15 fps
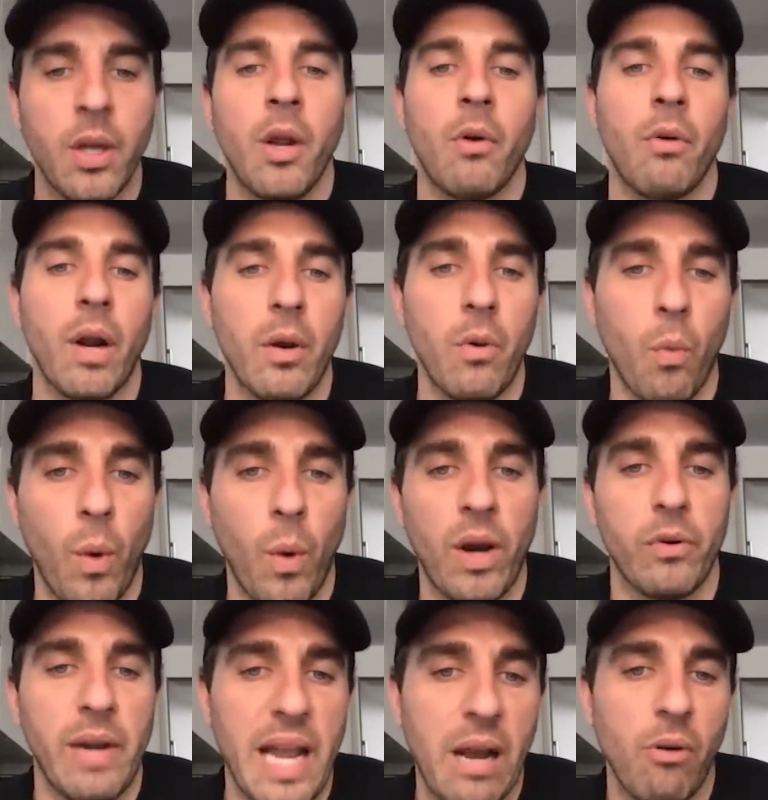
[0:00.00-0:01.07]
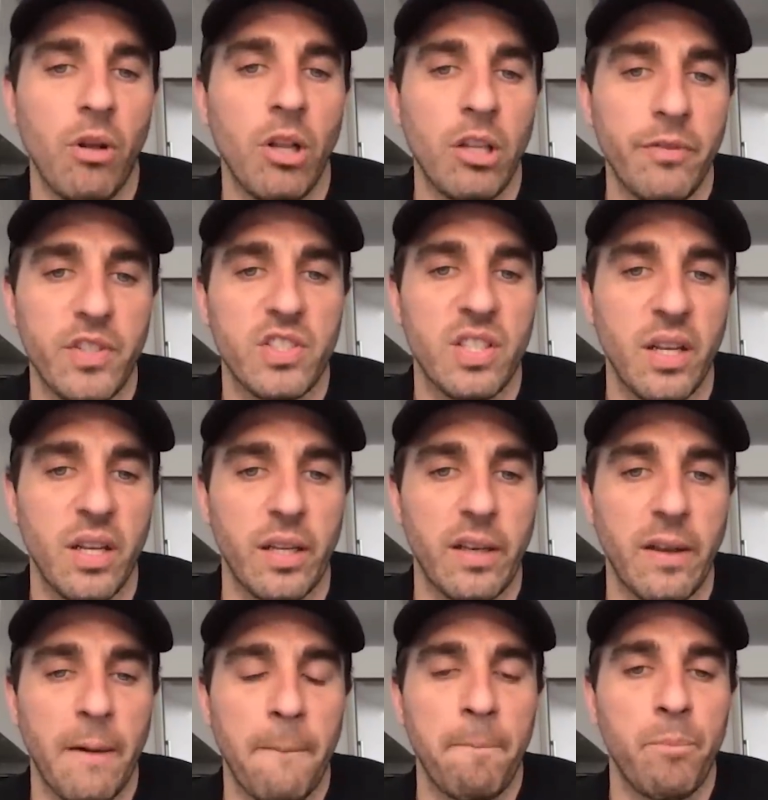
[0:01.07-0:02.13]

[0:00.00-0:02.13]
right, where now all of a sudden